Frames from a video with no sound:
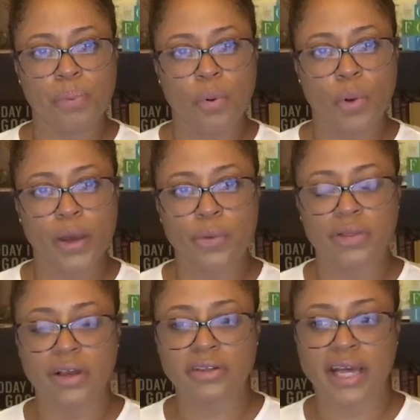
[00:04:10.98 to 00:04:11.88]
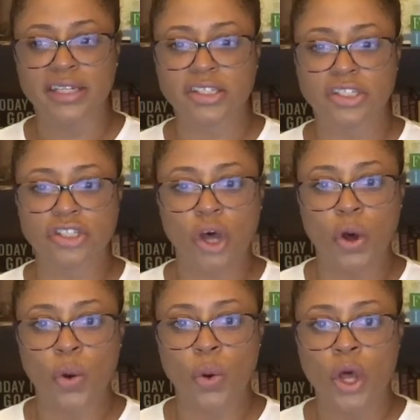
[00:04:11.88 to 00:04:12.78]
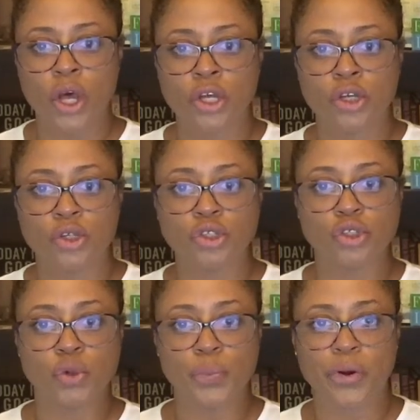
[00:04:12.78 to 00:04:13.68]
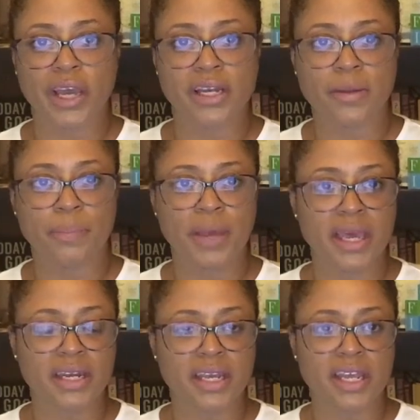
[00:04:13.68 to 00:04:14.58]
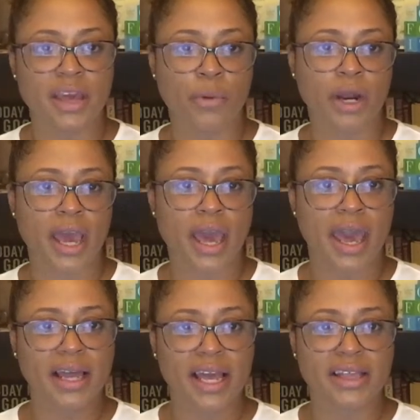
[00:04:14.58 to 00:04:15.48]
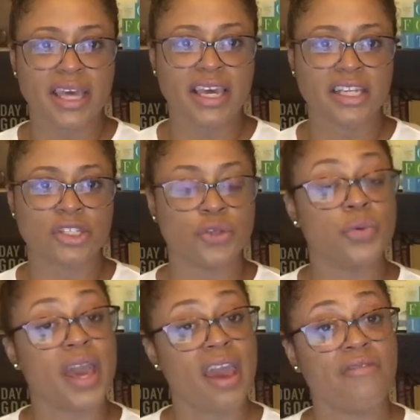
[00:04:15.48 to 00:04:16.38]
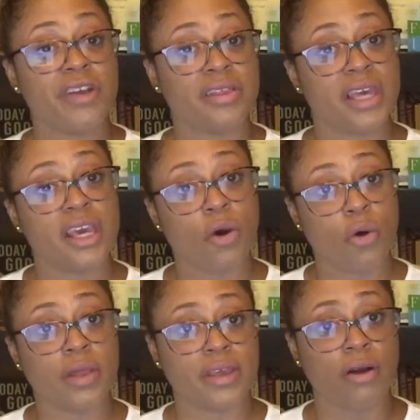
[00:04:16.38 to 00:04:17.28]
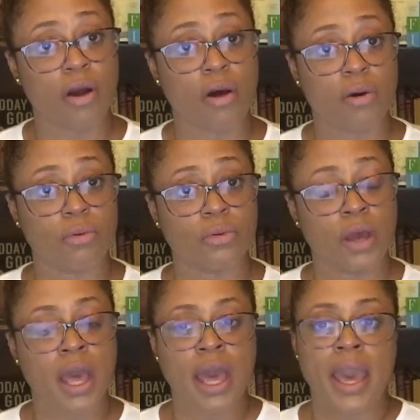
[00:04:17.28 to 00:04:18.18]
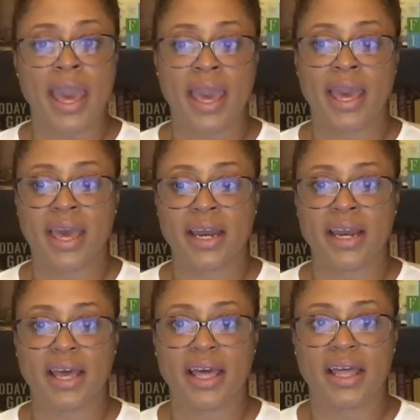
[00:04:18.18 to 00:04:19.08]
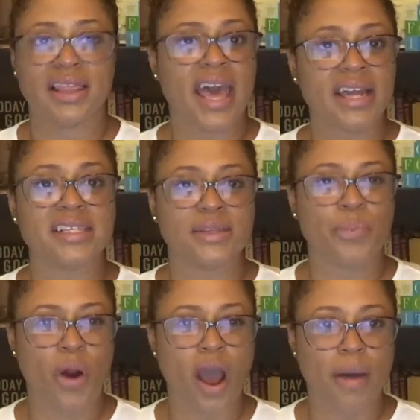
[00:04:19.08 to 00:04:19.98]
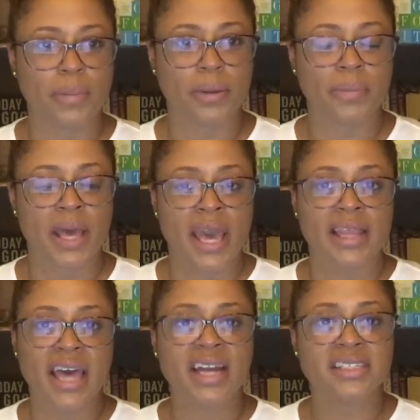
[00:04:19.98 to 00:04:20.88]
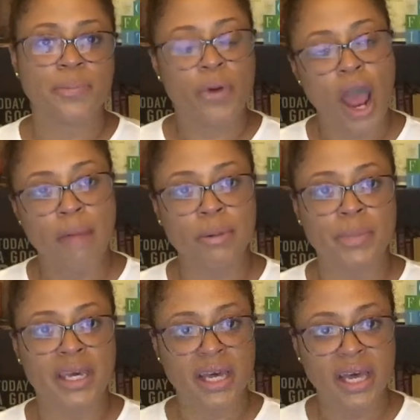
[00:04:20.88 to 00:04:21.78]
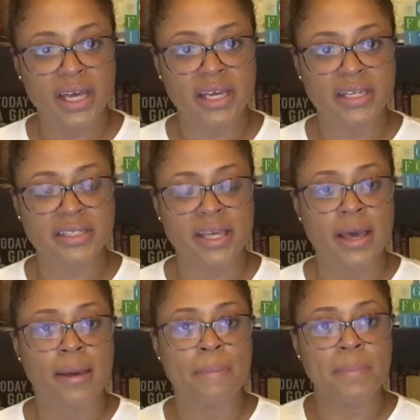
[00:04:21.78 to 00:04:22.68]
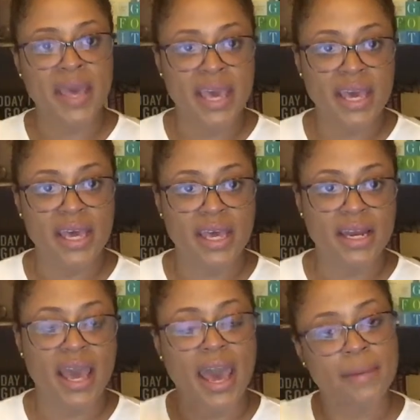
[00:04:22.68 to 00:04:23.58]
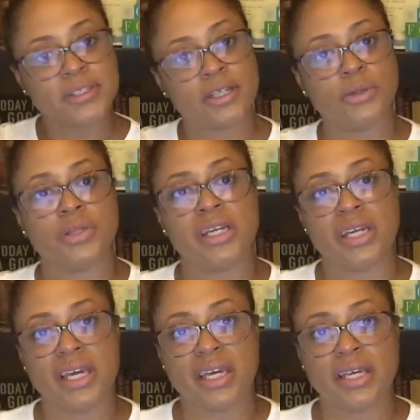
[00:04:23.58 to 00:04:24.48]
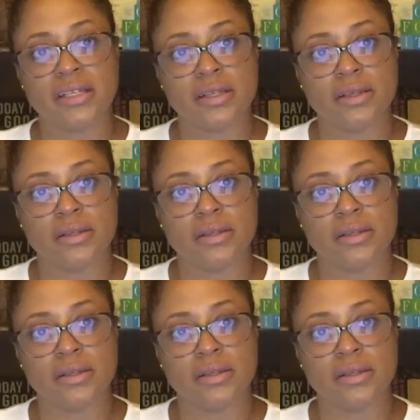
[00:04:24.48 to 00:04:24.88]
point where they're like so super independent and they want to act like they can do everything on their own. And that is a problem. That is a problem because men absolutely need